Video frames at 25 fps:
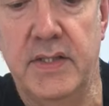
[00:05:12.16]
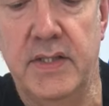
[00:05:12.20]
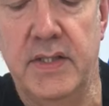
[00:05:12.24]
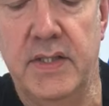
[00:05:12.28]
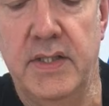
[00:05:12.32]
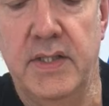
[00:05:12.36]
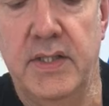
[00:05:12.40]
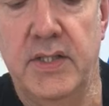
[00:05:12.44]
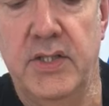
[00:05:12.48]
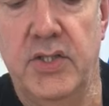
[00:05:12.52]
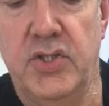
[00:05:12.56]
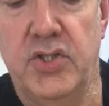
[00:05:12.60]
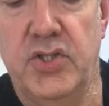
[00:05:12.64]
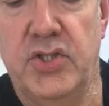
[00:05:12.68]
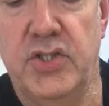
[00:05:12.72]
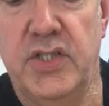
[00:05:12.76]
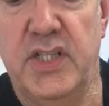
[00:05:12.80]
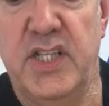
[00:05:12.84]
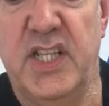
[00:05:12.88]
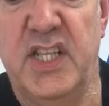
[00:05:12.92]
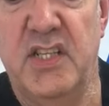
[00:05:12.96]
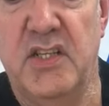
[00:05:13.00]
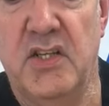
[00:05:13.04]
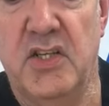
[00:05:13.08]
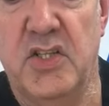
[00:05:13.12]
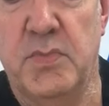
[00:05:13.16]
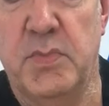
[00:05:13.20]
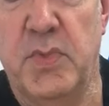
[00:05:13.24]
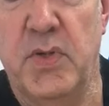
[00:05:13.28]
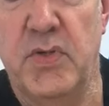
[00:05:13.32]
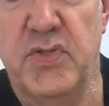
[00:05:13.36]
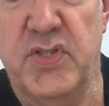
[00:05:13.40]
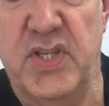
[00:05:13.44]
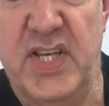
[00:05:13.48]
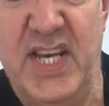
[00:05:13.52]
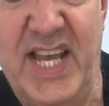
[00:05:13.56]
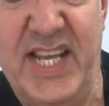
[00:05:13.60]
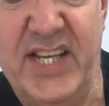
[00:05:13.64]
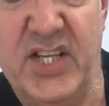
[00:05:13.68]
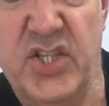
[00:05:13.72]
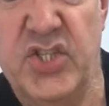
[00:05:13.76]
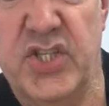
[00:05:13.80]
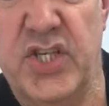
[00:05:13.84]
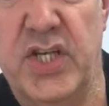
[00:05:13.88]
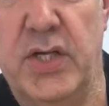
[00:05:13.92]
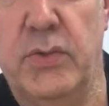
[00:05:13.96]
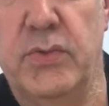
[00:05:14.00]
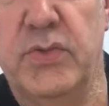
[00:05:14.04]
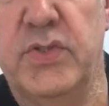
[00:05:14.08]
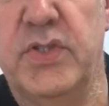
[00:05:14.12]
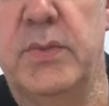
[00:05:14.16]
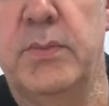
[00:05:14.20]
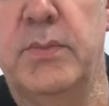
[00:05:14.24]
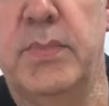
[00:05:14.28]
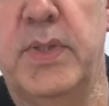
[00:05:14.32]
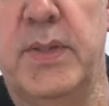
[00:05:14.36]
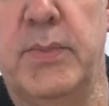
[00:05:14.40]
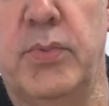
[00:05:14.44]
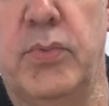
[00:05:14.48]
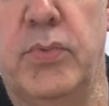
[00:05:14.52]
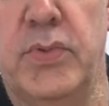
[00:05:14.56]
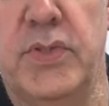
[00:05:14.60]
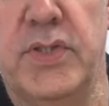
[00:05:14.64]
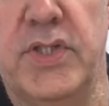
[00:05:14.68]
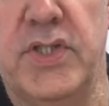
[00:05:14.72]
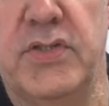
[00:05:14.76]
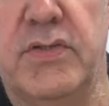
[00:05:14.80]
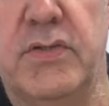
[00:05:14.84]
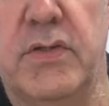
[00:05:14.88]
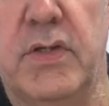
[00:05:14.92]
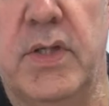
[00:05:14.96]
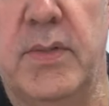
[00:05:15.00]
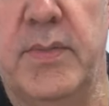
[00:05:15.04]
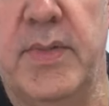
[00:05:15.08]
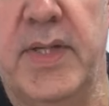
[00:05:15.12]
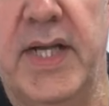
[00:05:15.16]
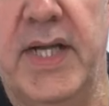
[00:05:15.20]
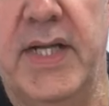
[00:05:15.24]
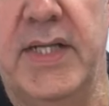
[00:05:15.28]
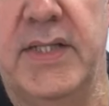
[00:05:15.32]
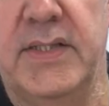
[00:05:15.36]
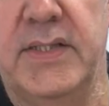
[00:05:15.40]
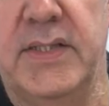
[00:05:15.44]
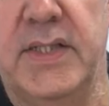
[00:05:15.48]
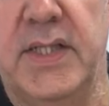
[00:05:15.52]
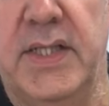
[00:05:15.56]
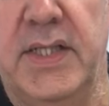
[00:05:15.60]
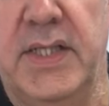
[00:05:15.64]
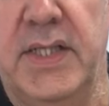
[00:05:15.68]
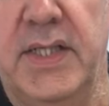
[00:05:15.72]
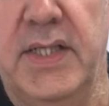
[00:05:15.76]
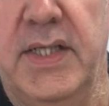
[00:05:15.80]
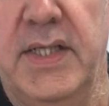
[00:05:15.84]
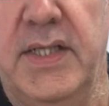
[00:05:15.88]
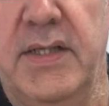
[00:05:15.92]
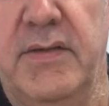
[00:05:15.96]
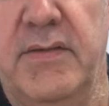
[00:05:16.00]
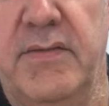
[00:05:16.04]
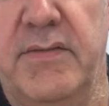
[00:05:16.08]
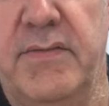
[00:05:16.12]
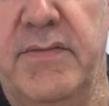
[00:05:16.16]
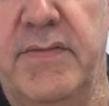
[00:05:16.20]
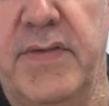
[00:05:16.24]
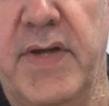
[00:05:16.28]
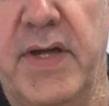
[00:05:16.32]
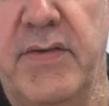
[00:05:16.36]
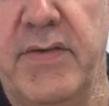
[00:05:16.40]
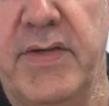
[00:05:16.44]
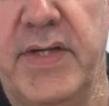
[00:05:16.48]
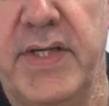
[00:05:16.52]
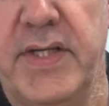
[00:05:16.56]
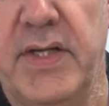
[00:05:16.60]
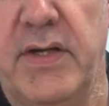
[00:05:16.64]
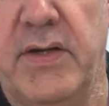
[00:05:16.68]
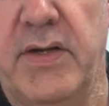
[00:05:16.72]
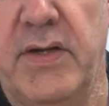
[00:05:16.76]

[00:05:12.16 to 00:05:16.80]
sheen, I suppose an eggshell some people would describe it as. Very nice